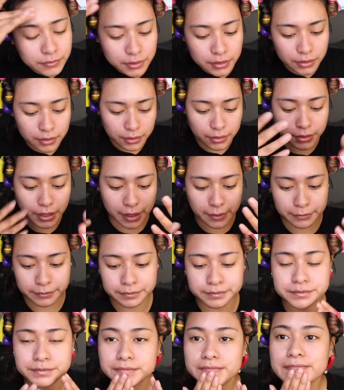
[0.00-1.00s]
So yeah,
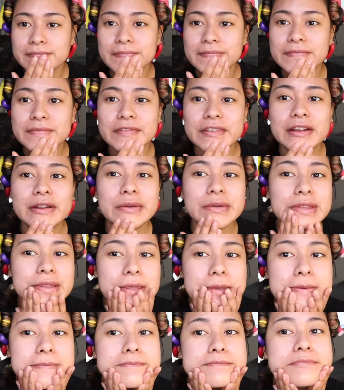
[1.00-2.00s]
so I
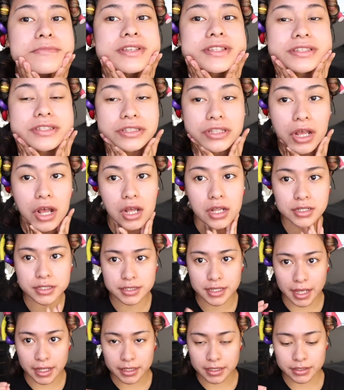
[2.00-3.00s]
really massage
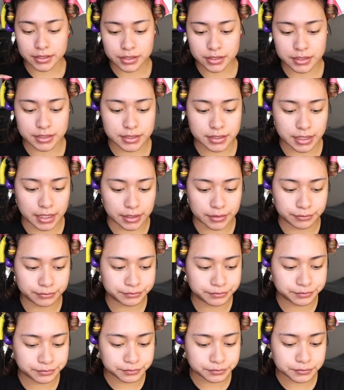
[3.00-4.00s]
that into the skin.
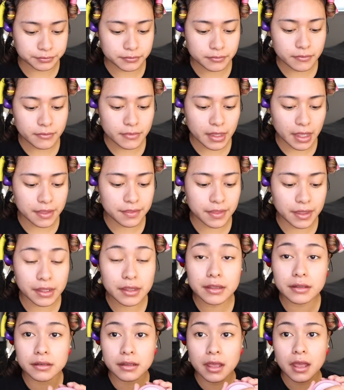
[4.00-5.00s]
And
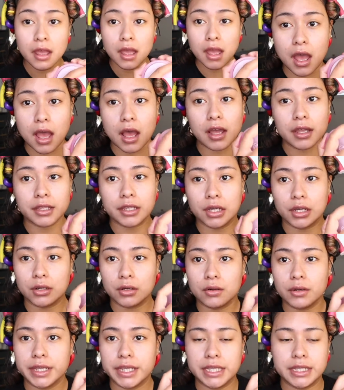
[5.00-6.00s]
then I
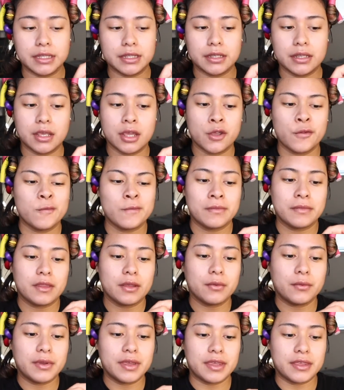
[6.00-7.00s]
go in
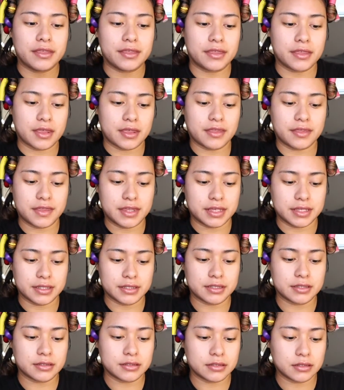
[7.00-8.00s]
with
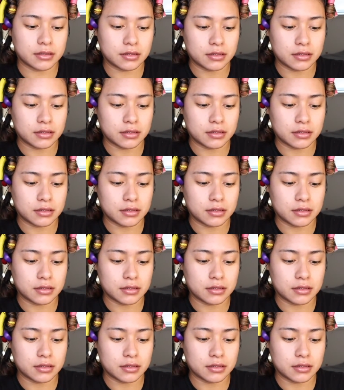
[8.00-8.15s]
this,